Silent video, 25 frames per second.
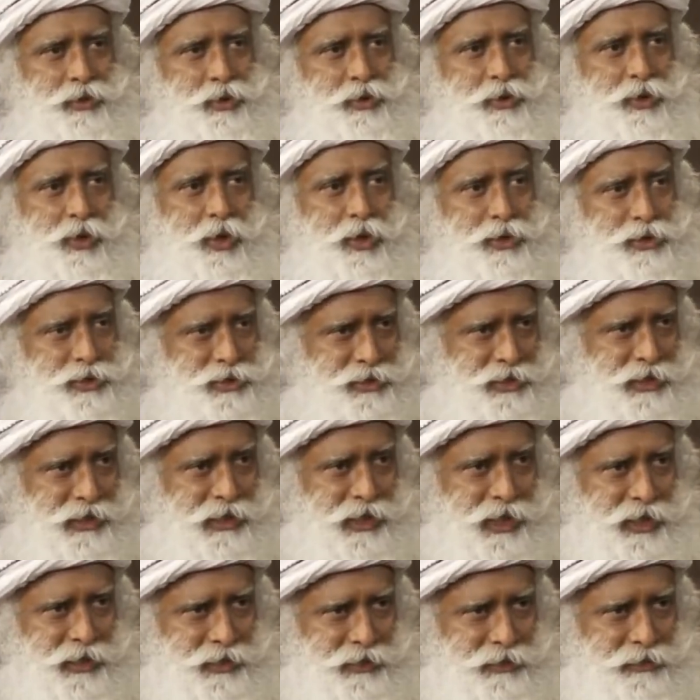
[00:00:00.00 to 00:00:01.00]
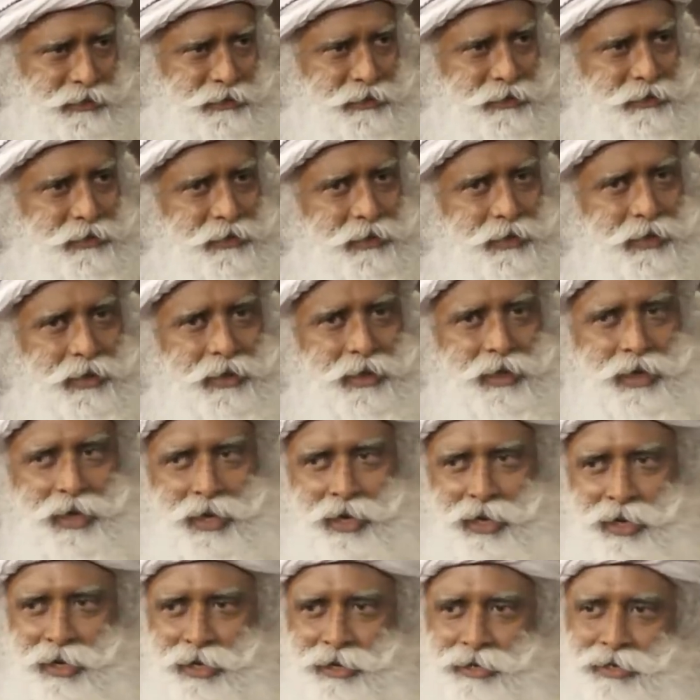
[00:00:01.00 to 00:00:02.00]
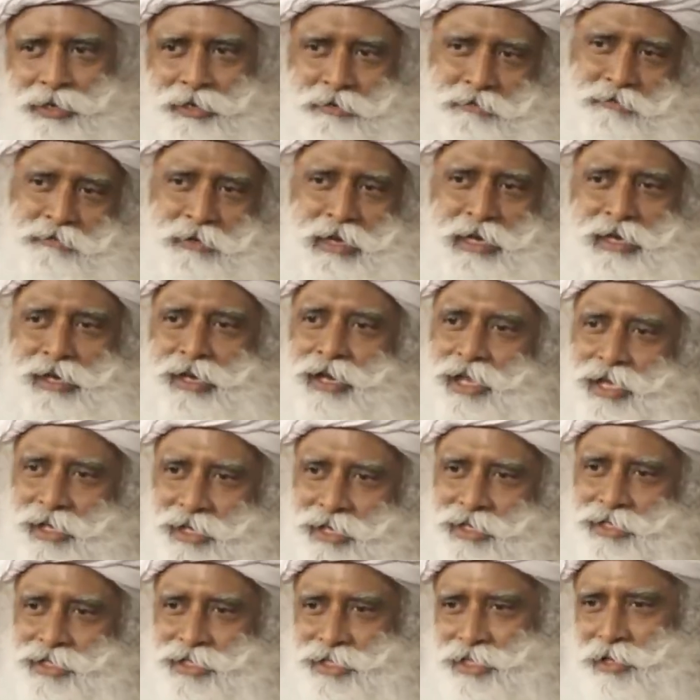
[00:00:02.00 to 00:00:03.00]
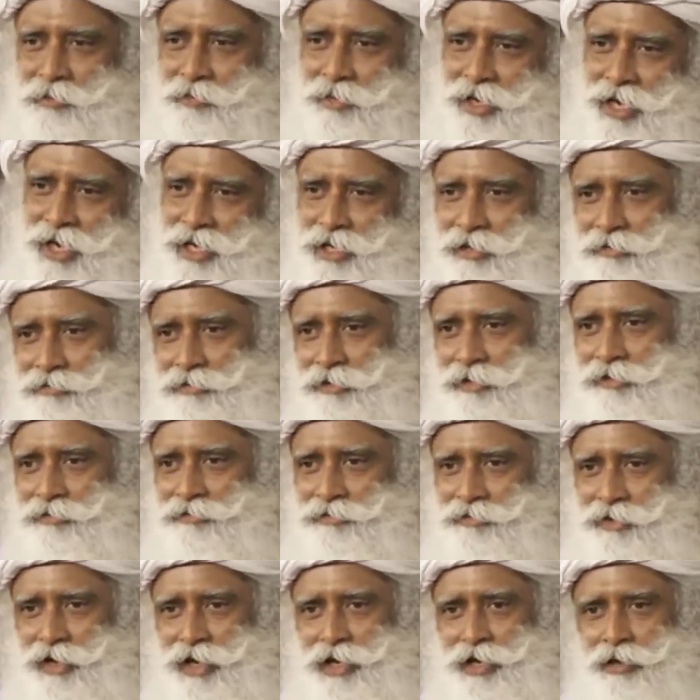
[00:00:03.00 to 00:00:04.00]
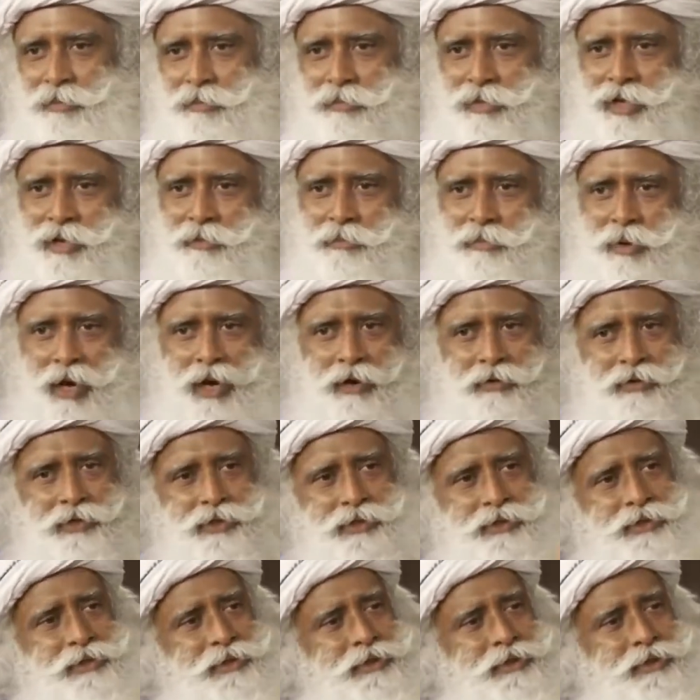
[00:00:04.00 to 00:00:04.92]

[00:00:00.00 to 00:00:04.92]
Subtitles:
crossed the line and it felt like it's some kind of a freedom and power.